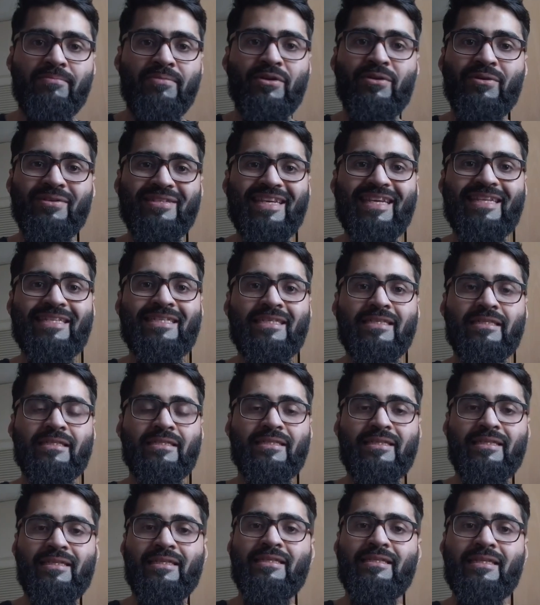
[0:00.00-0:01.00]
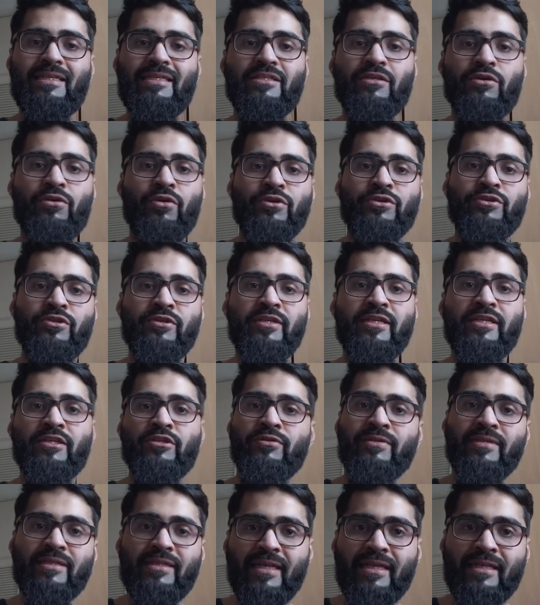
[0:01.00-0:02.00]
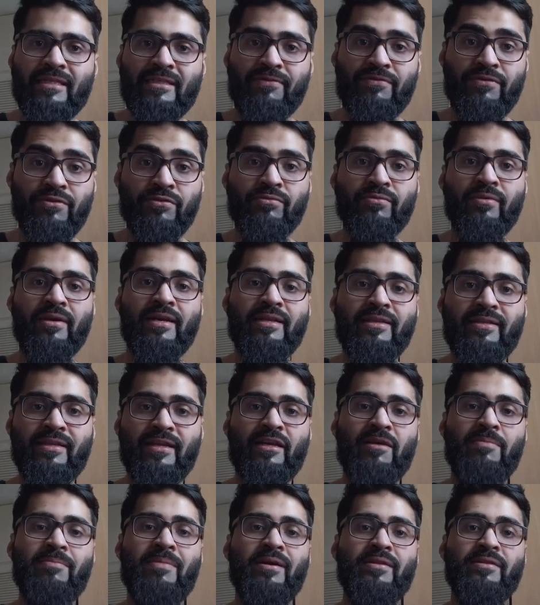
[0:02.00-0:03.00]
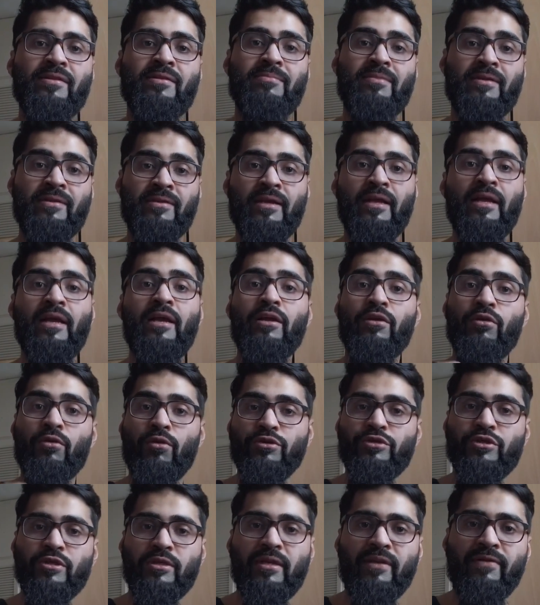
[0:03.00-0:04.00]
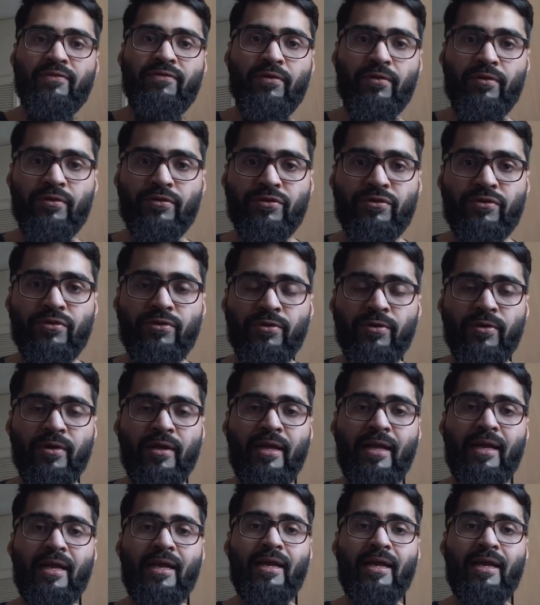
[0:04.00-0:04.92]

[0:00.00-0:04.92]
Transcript: Because it just these are contradictory things if you really think about them and logically follow through.